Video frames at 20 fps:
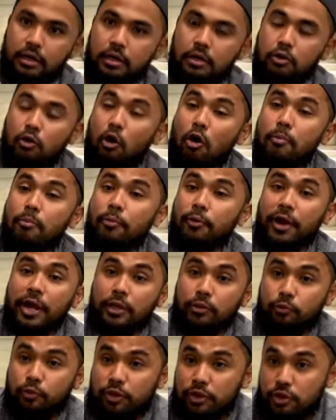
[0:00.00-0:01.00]
cooperate
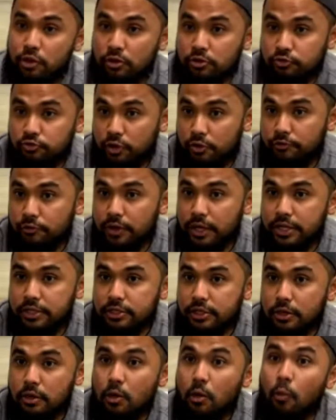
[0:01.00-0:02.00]
with your travel
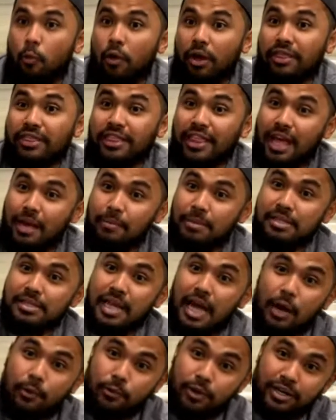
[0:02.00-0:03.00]
agent. What time is
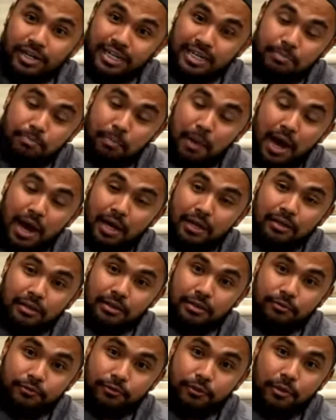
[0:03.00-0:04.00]
our depart
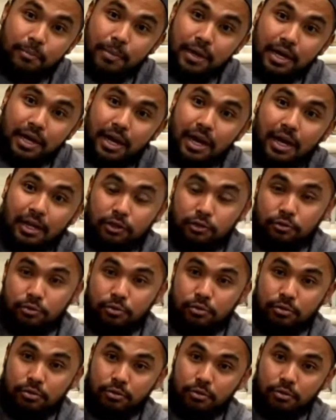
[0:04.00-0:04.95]
from Makkah to